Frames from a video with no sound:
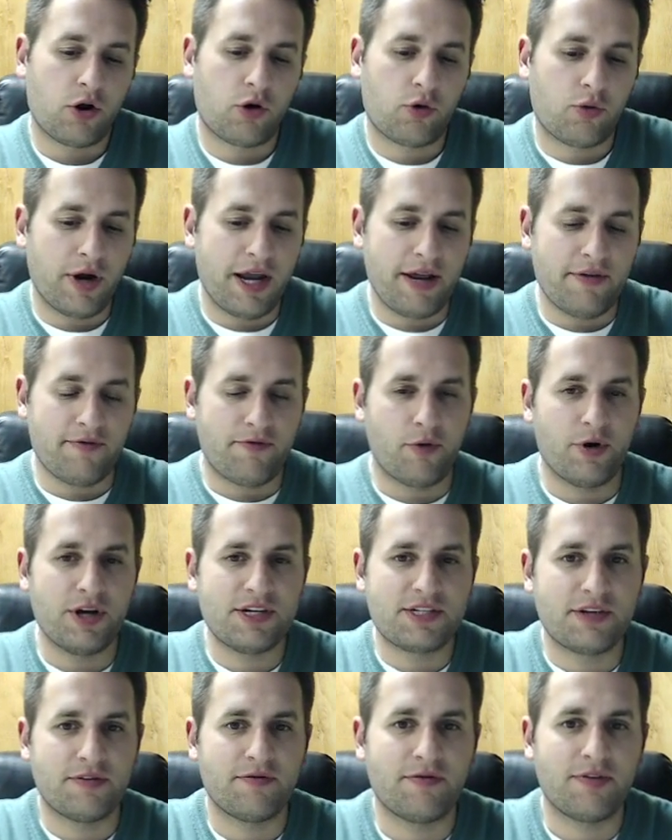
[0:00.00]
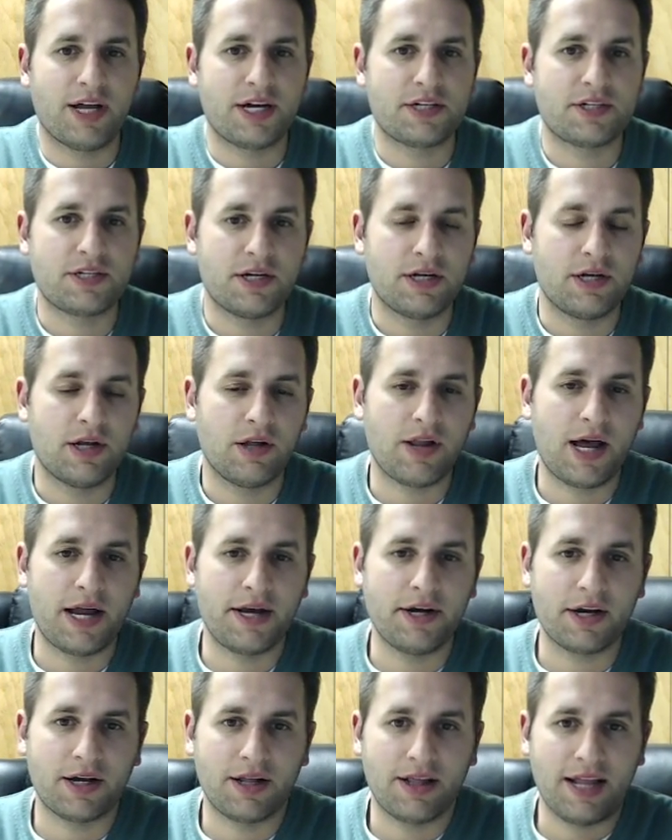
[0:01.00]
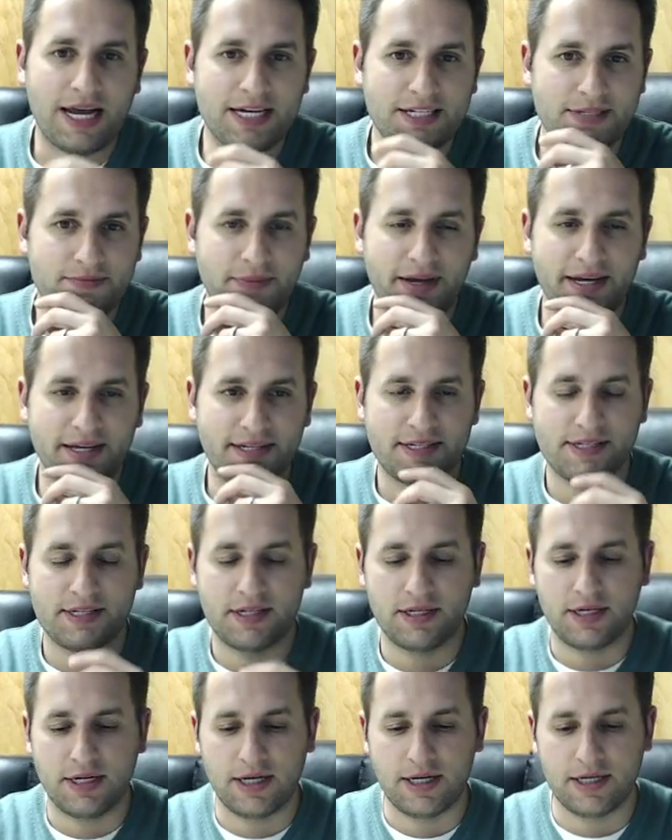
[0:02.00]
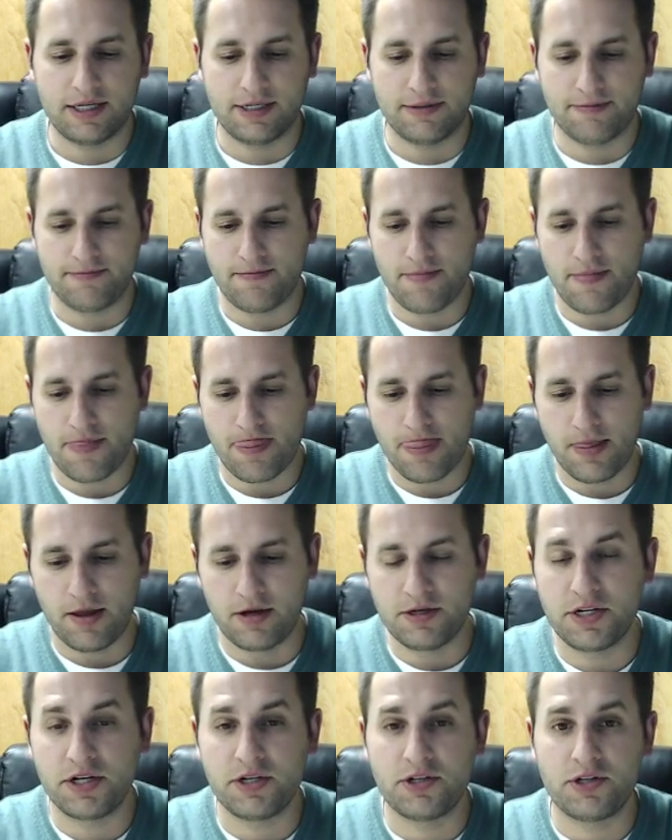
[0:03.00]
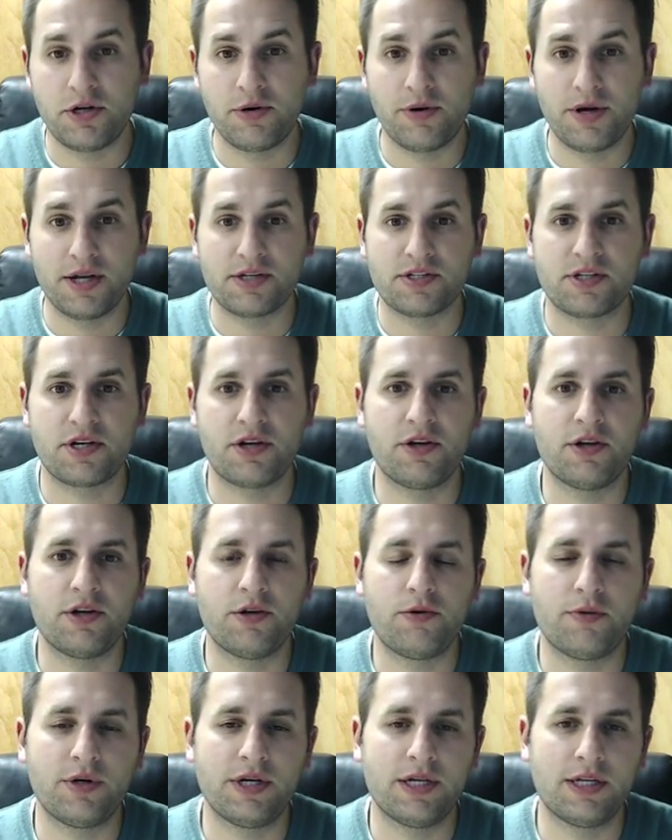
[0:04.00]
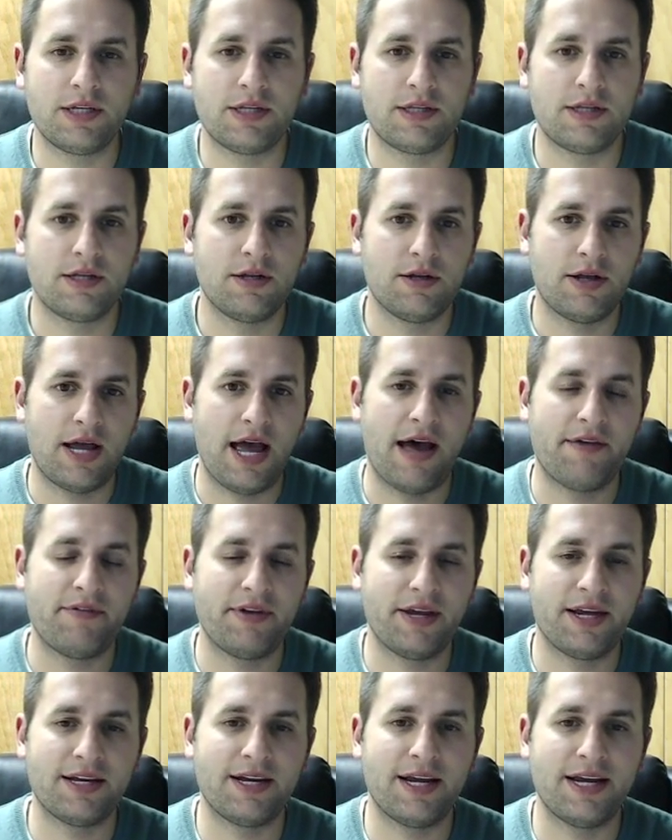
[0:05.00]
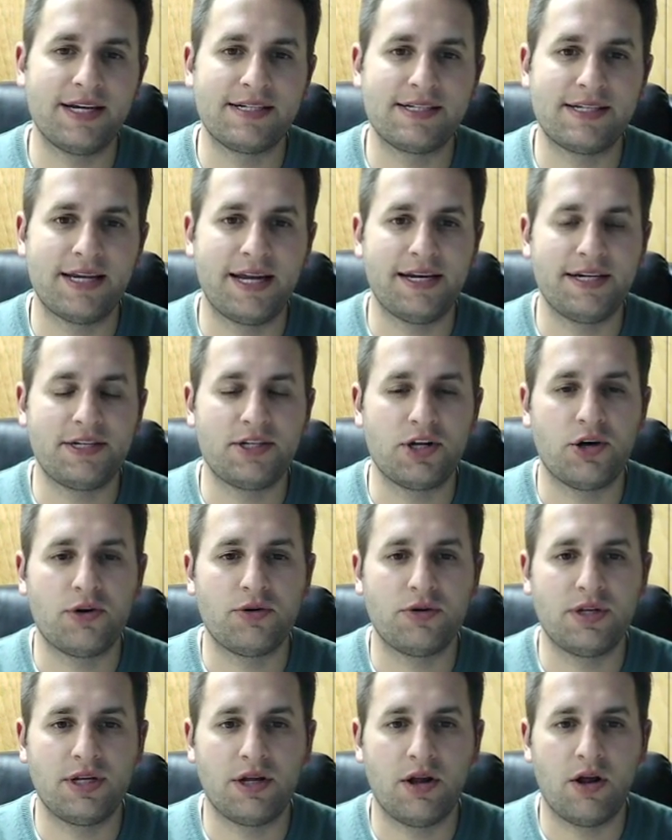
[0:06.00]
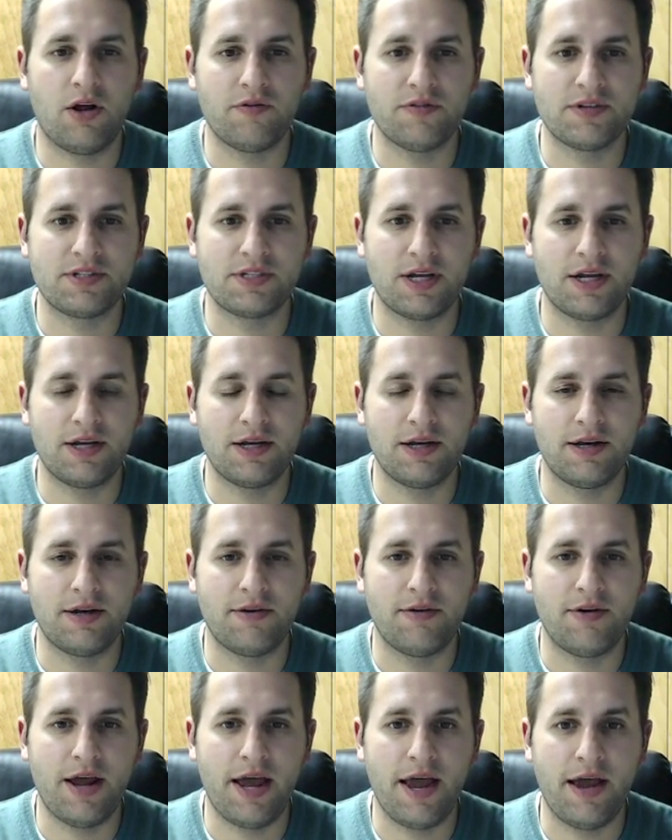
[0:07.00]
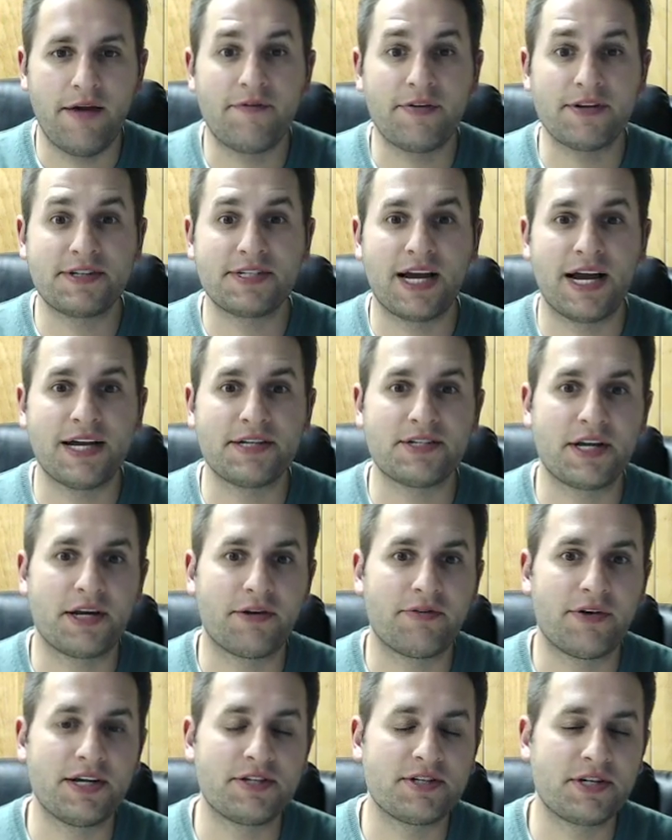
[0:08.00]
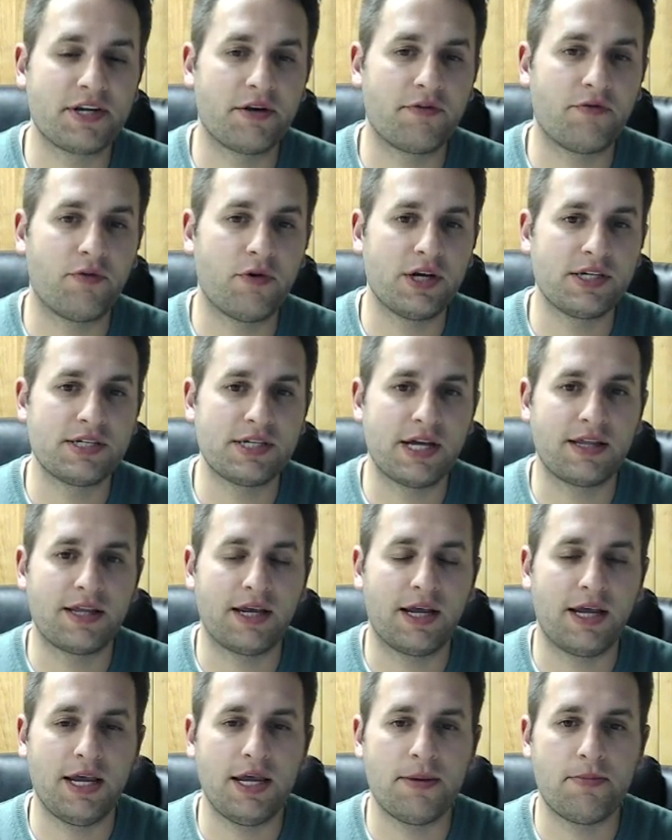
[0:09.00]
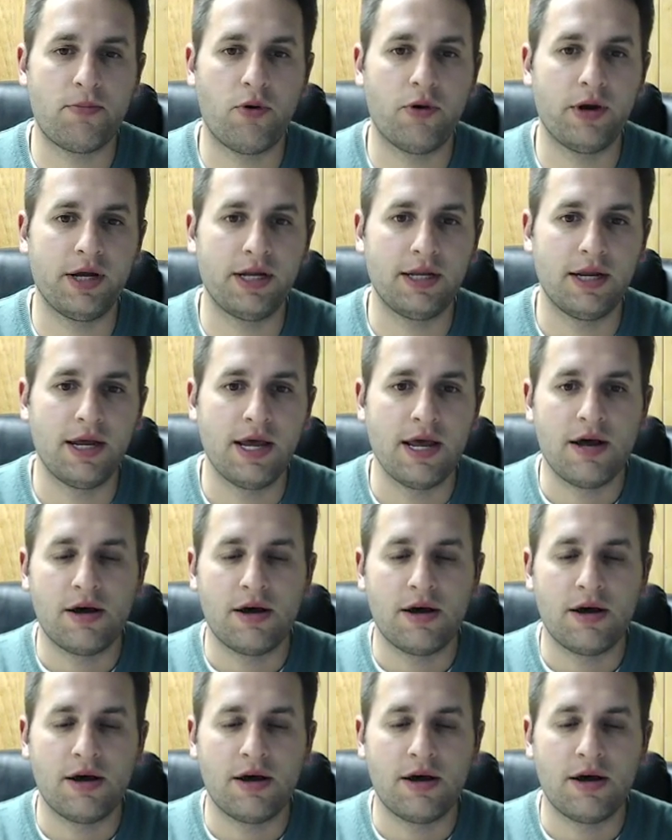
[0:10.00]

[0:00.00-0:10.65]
Great voice inflection. A lot of your classmates didn't do as good with having a nice steady tone and all of a sudden emphasizing raising your voice at the key point.